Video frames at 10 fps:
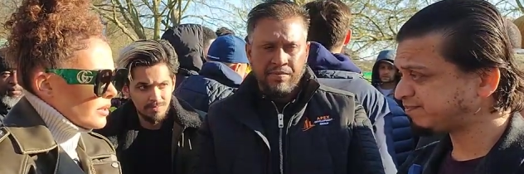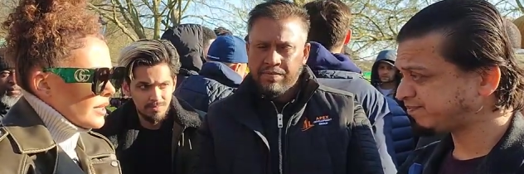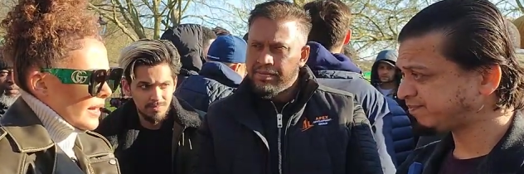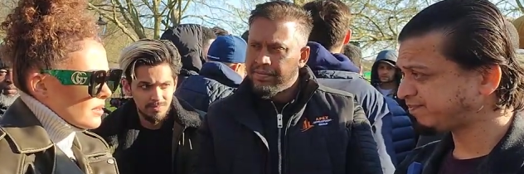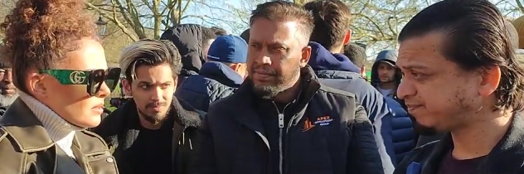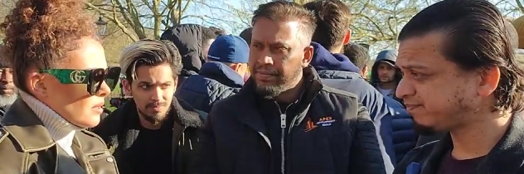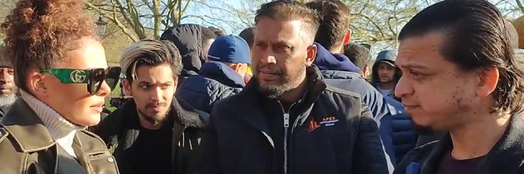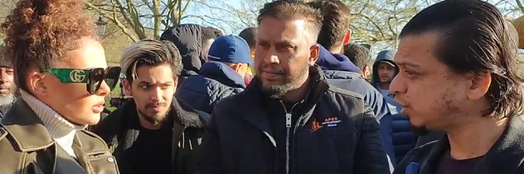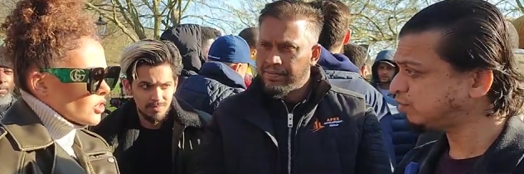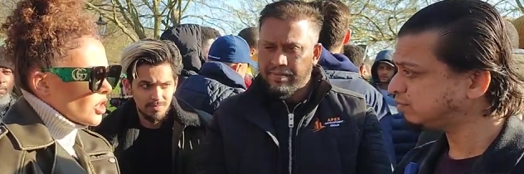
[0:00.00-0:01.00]
Speaker 1: Yes.
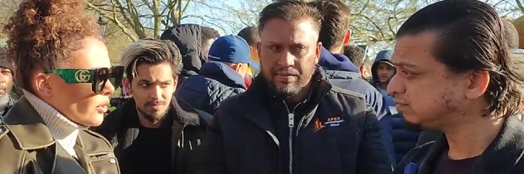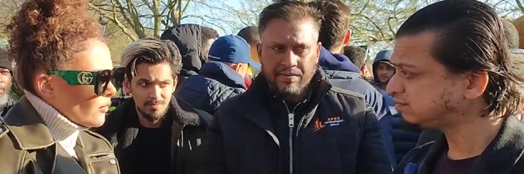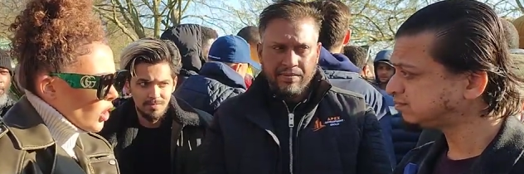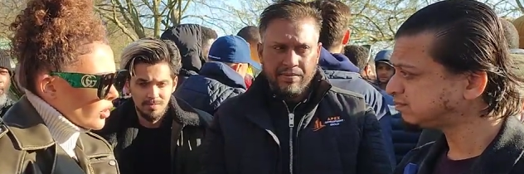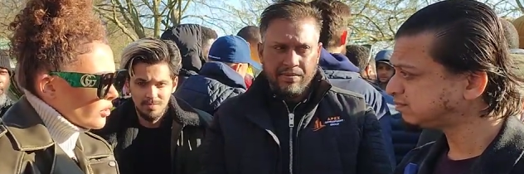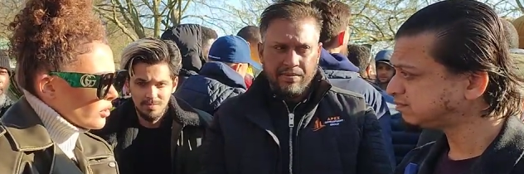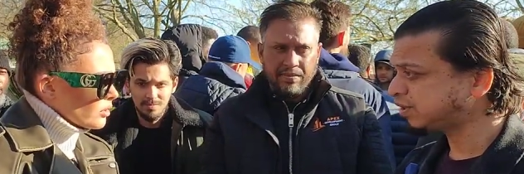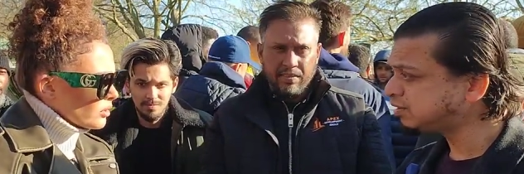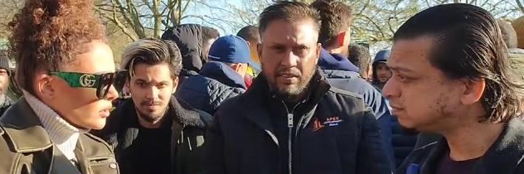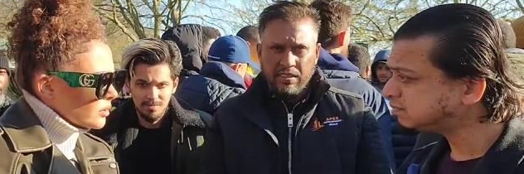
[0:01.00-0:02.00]
No. The Son of God.
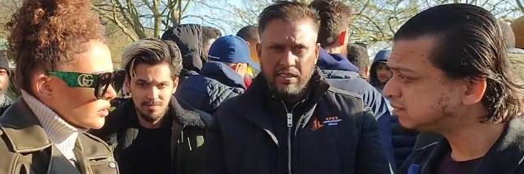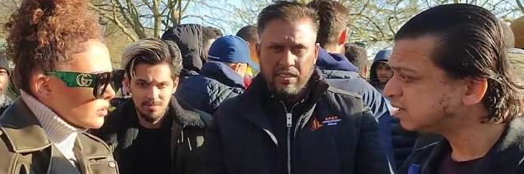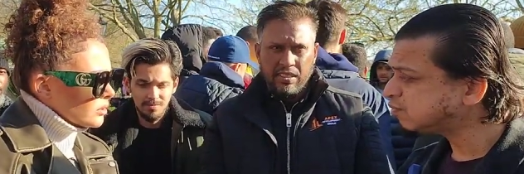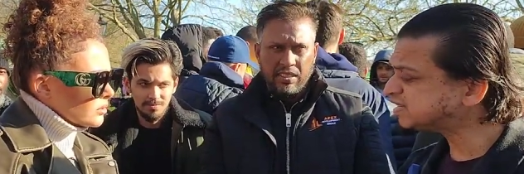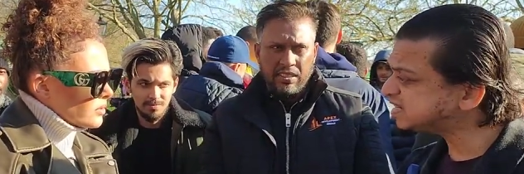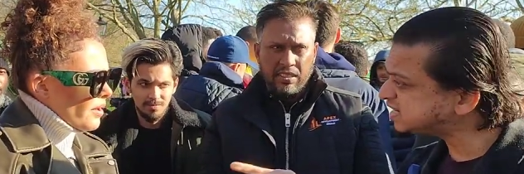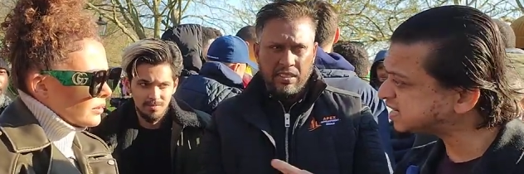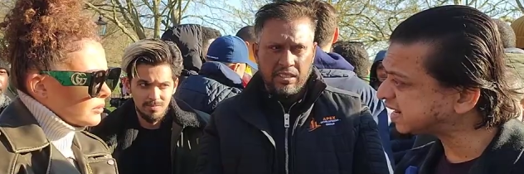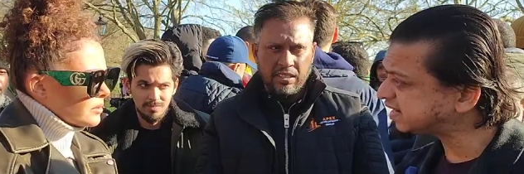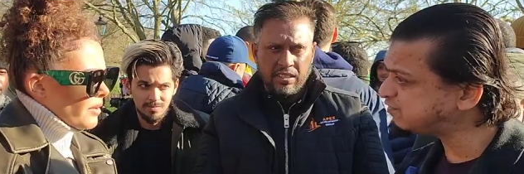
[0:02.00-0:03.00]
No. What did he
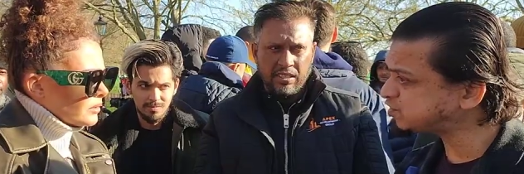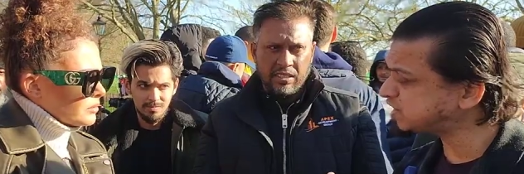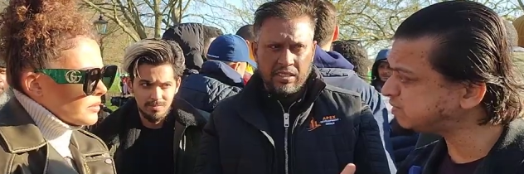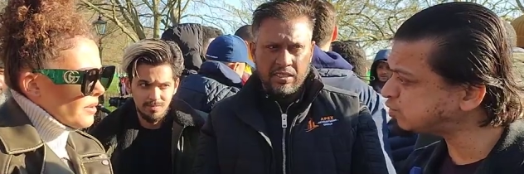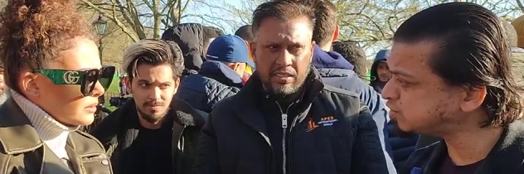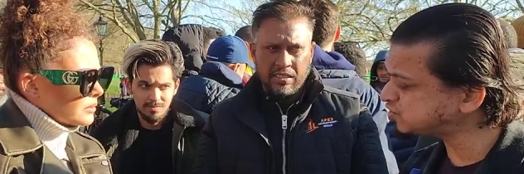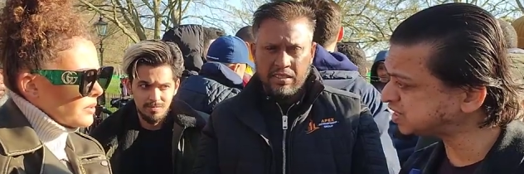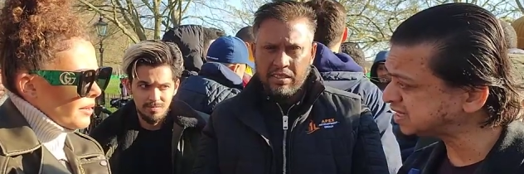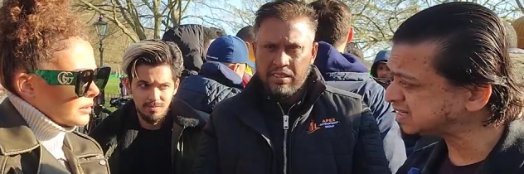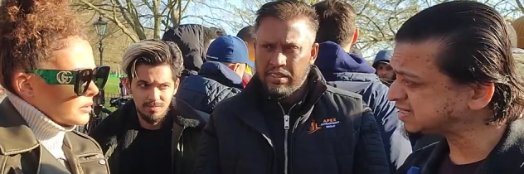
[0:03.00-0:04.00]
say? If you've seen me, who do you
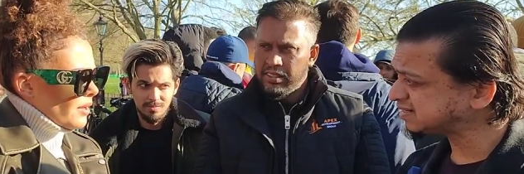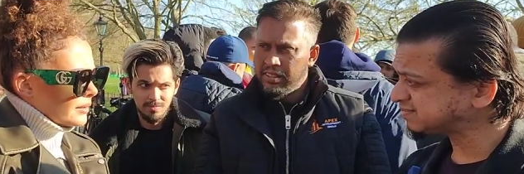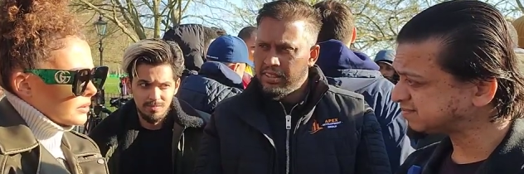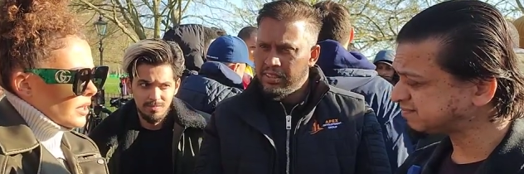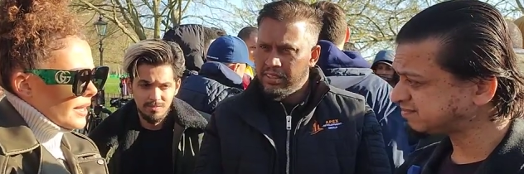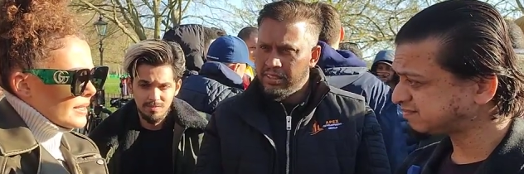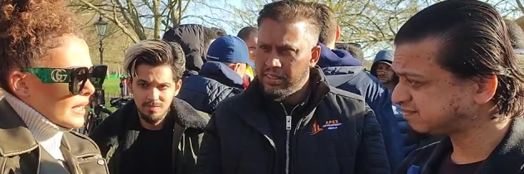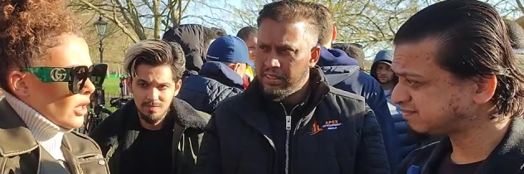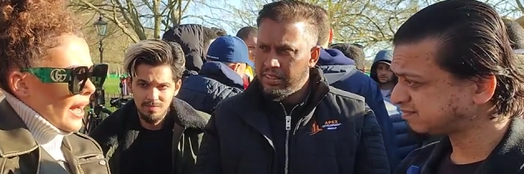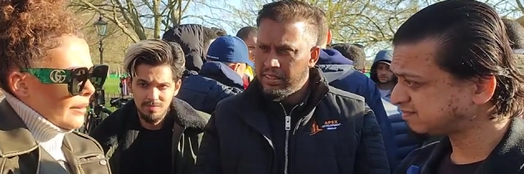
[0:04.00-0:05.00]
see?
Speaker 2: He
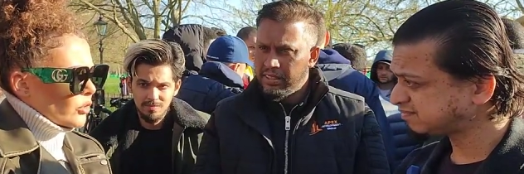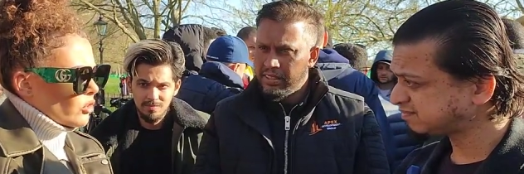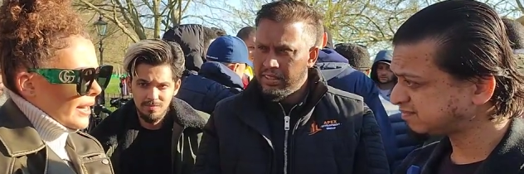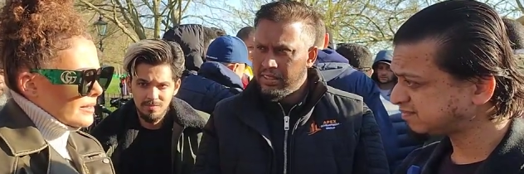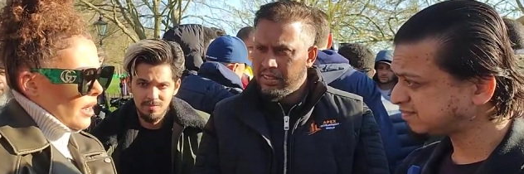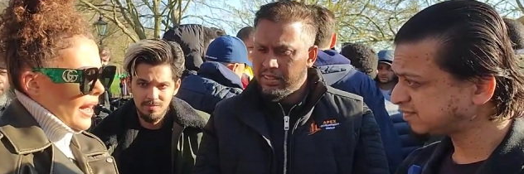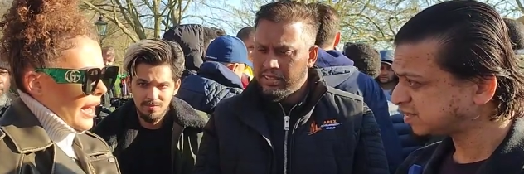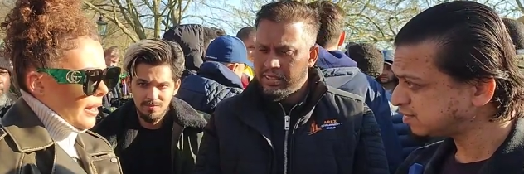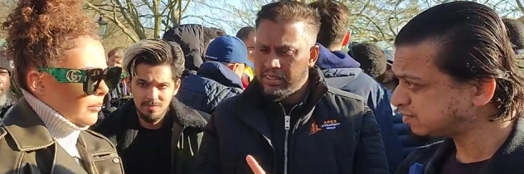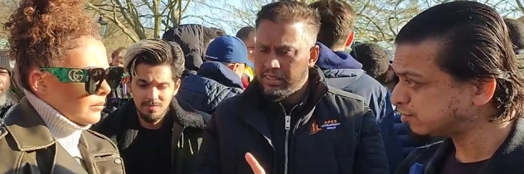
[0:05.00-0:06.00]
said, I am the great I
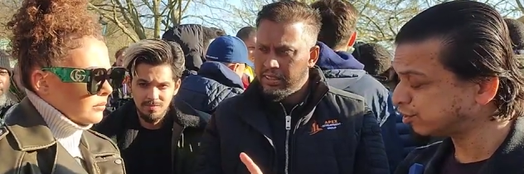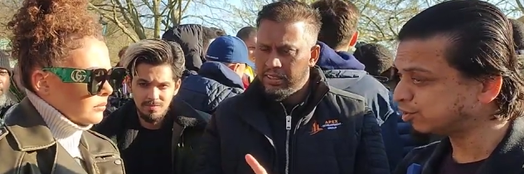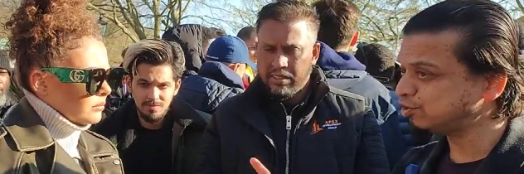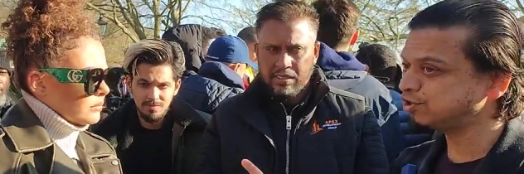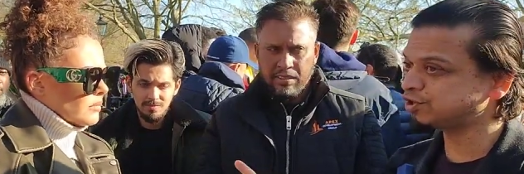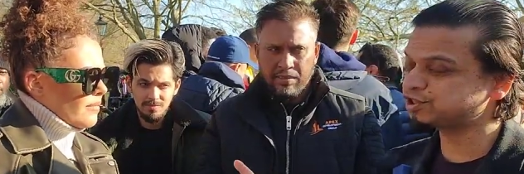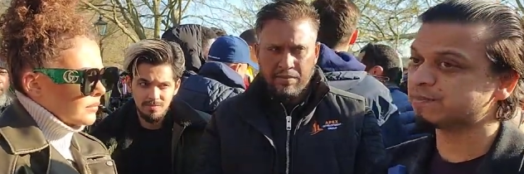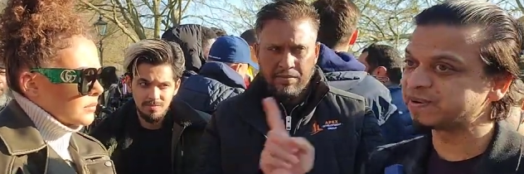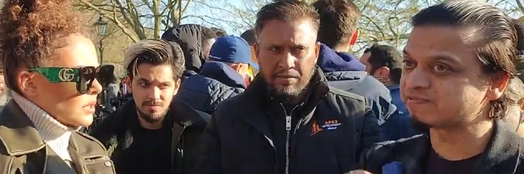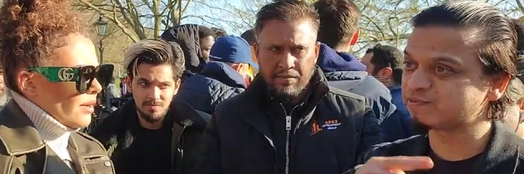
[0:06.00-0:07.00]
am.
Speaker 1: No, no, no. You're
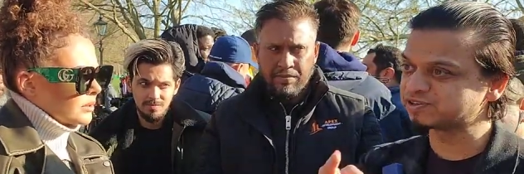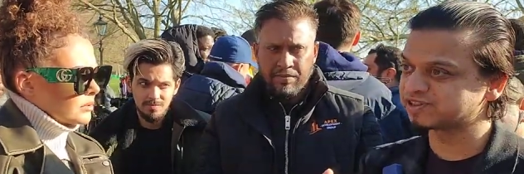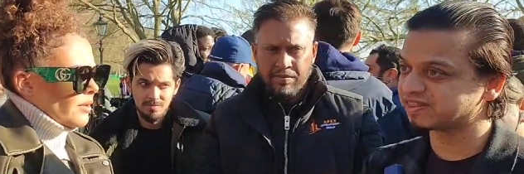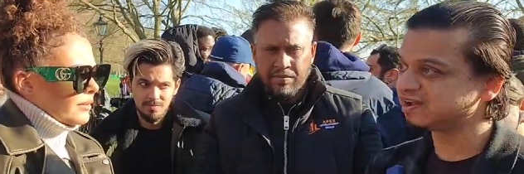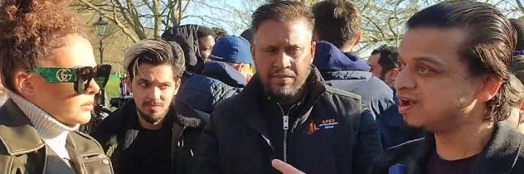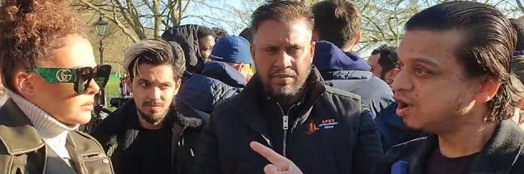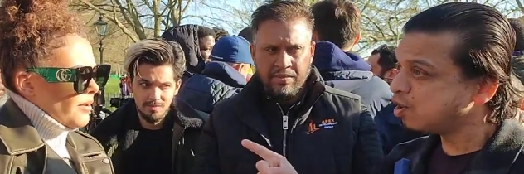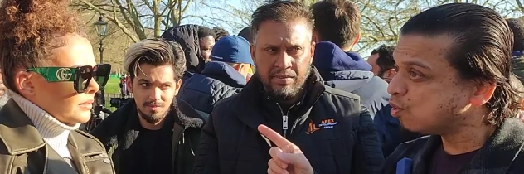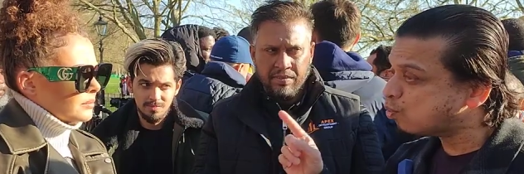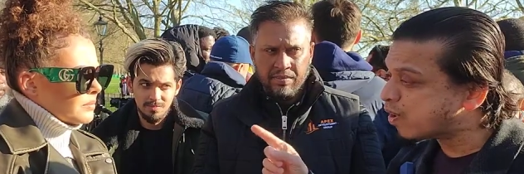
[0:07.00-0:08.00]
jumping from one to the other.
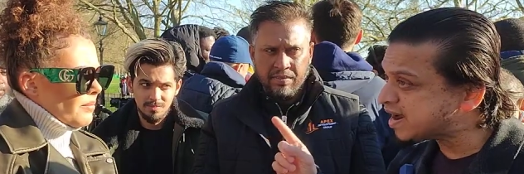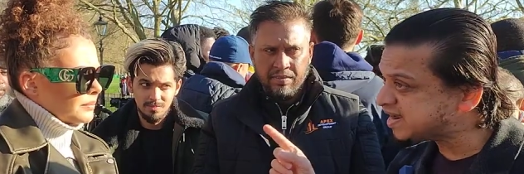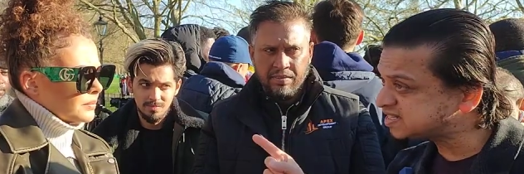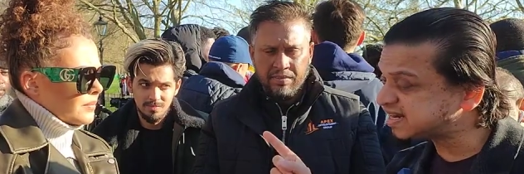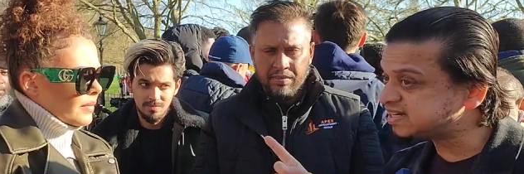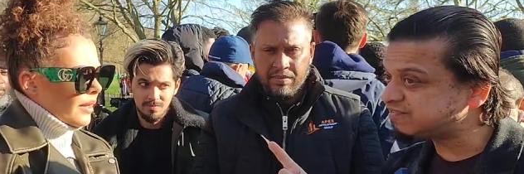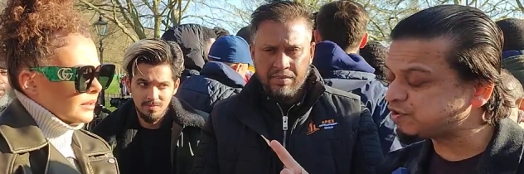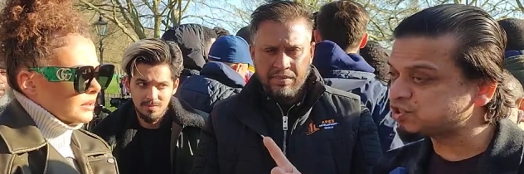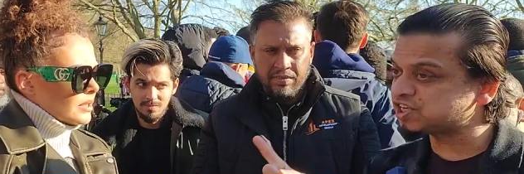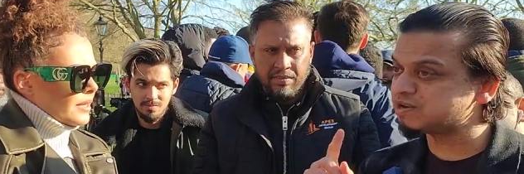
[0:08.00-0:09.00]
When he said, if
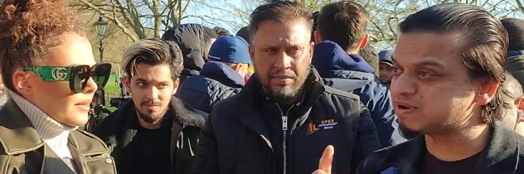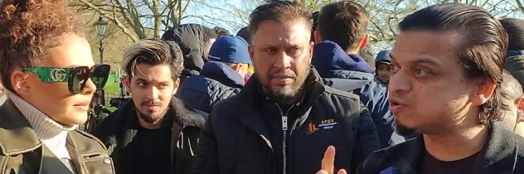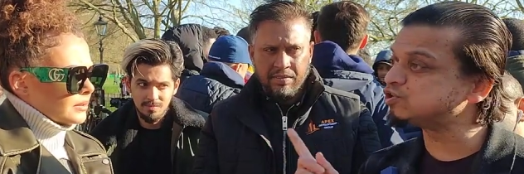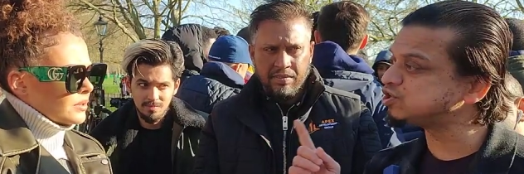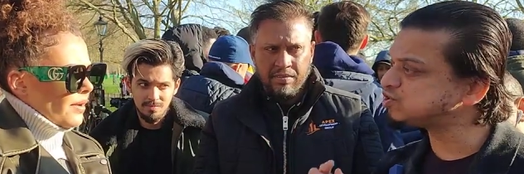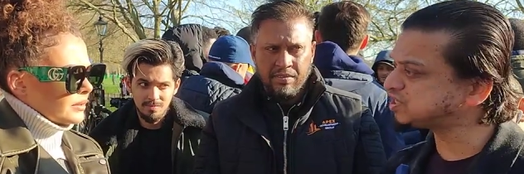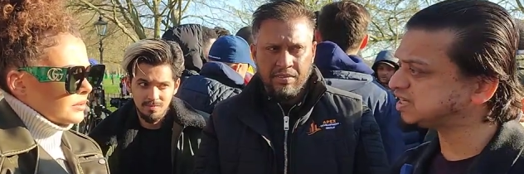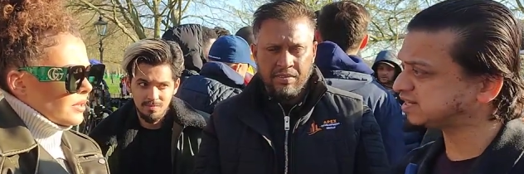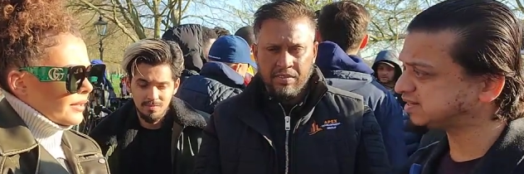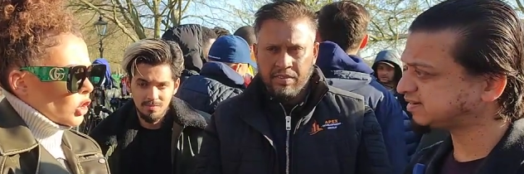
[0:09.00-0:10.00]
you see me, who do you
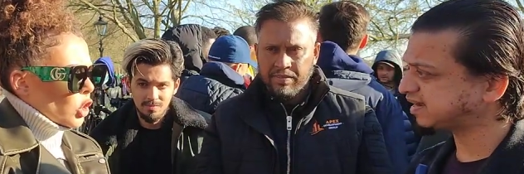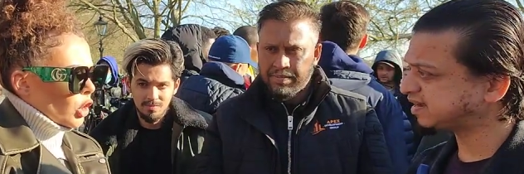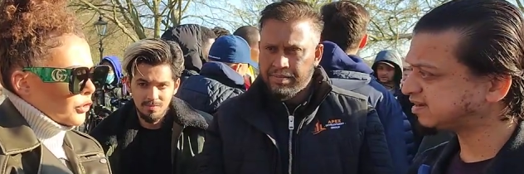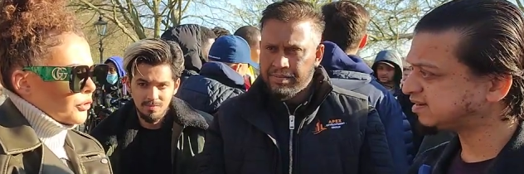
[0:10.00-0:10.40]
see?
Speaker 2: God.